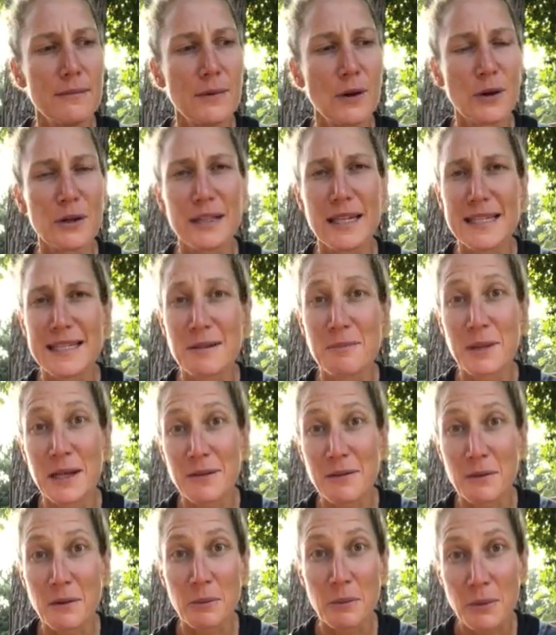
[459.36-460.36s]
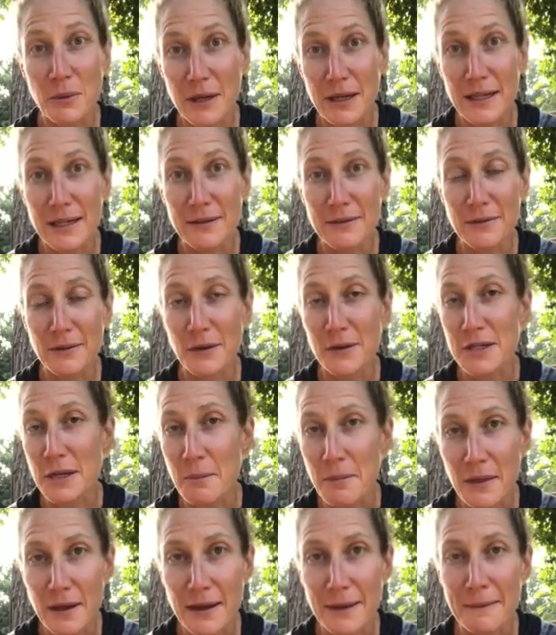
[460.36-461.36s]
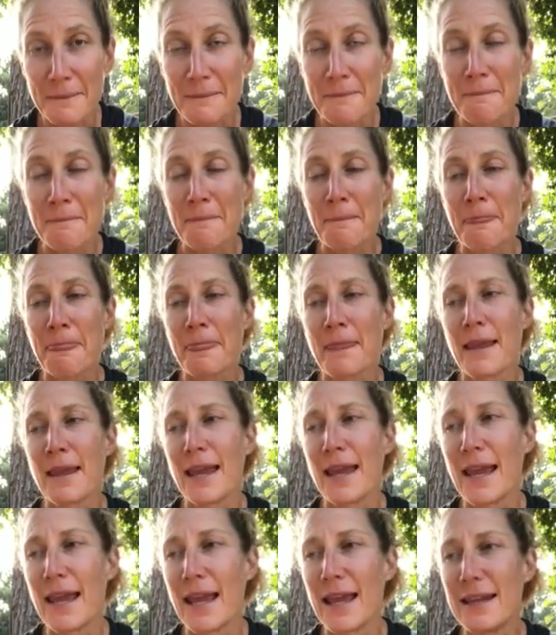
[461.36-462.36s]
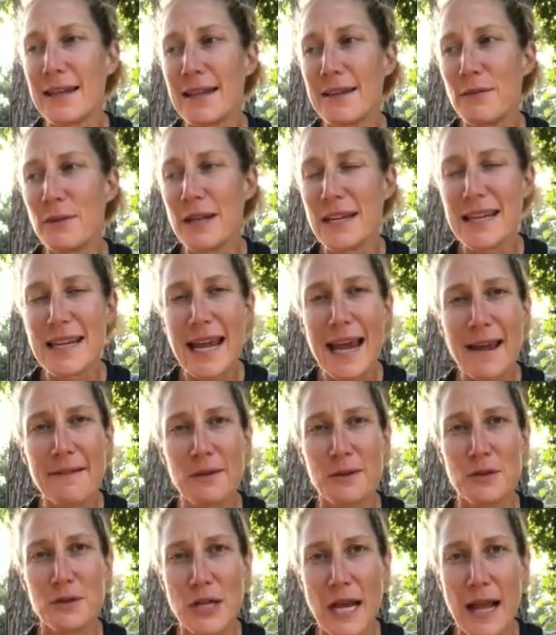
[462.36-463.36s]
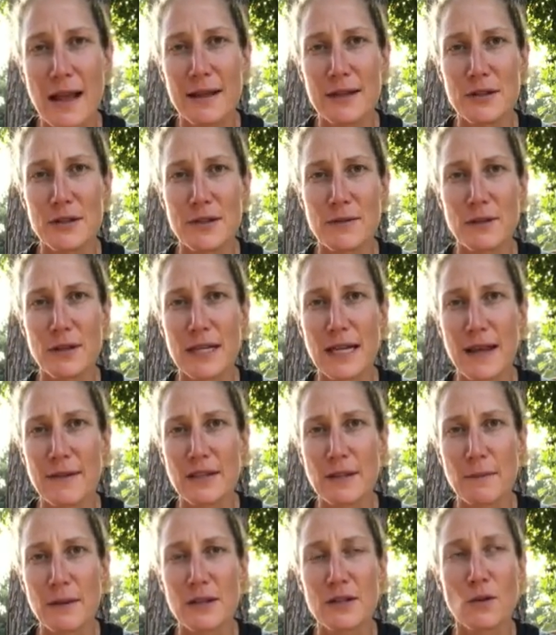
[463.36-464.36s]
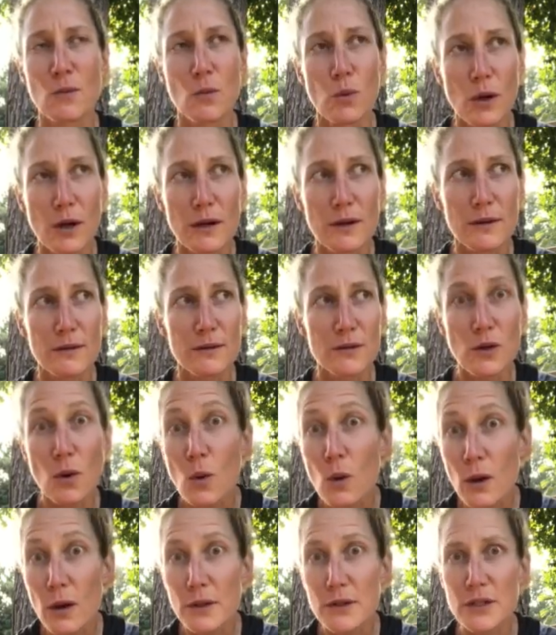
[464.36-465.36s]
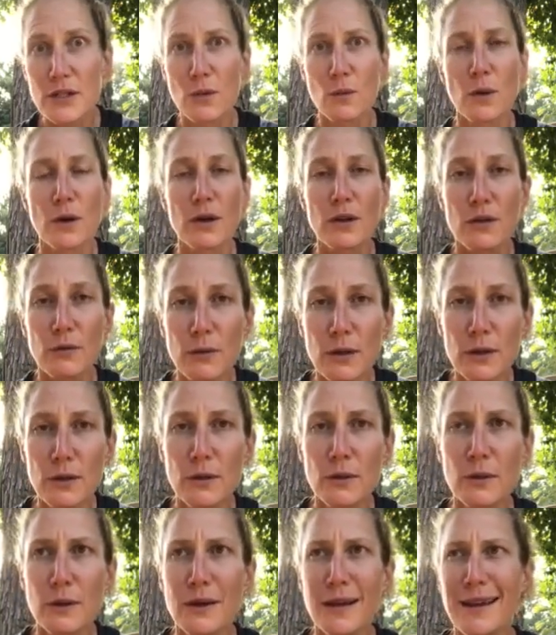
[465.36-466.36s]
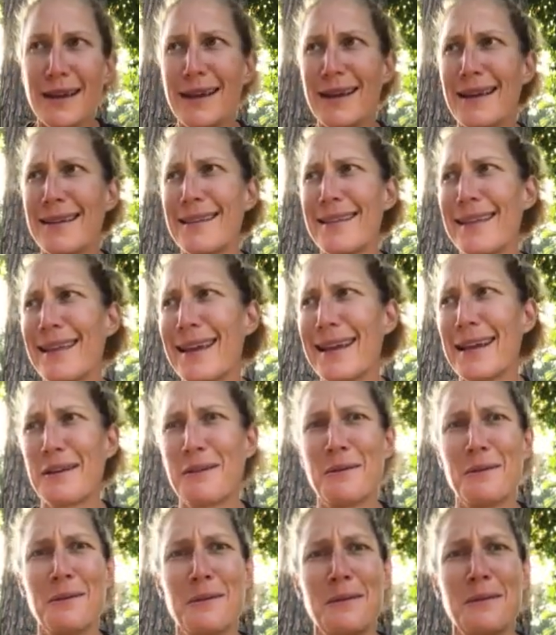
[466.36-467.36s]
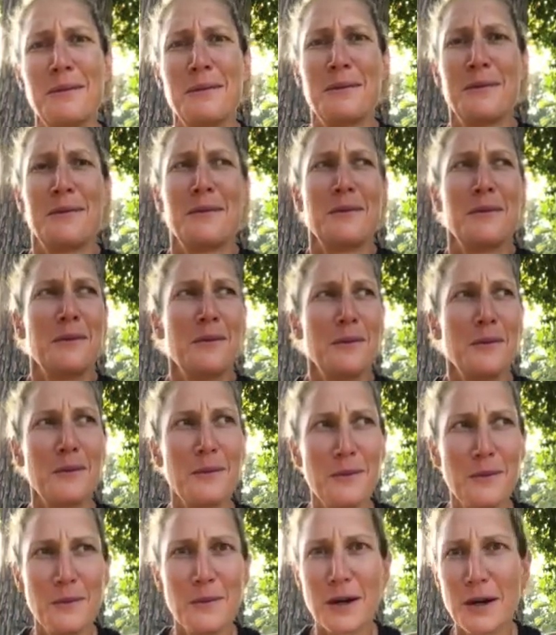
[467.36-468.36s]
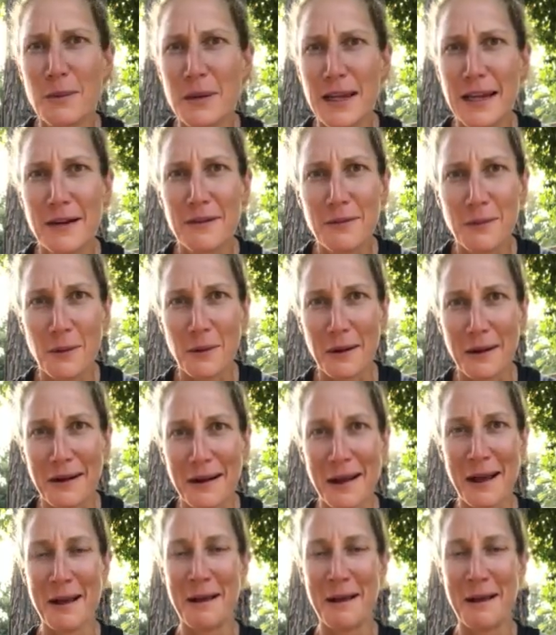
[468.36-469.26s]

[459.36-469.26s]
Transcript: Or at least a bit of a reprieve or something. And if we didn't have those challenges, if we didn't have something to work towards, to work through, then, like, what are we here for?